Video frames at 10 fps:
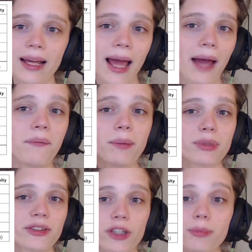And we
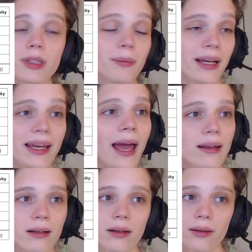perturb them
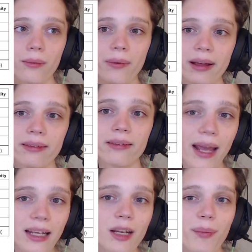again with
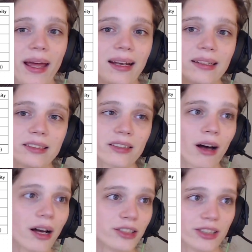independent
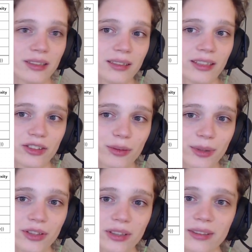Gaussian
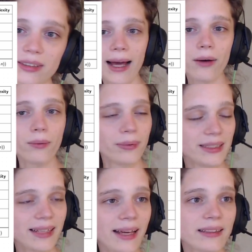distributions. Now we
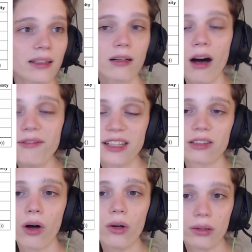take the convex
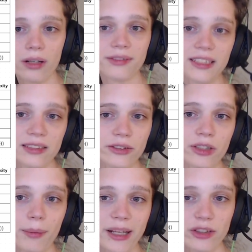hull of these
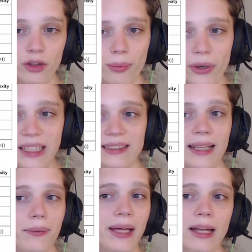2-dimensional points
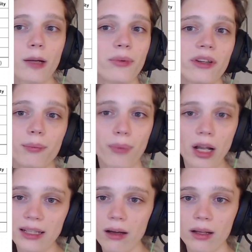and we end up with a
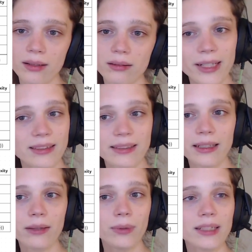polygon. We can
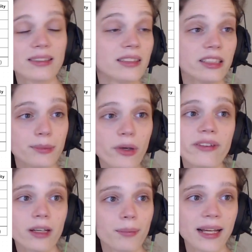study what is the
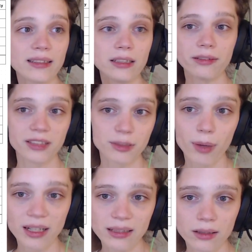smooth complexity of this
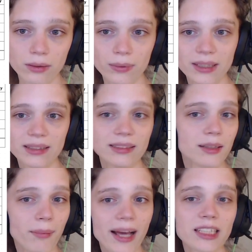polygon, what is the
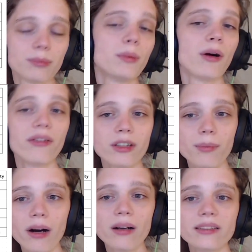maximum over the
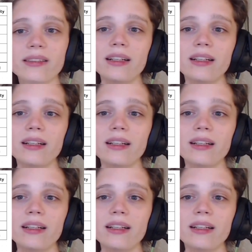bars,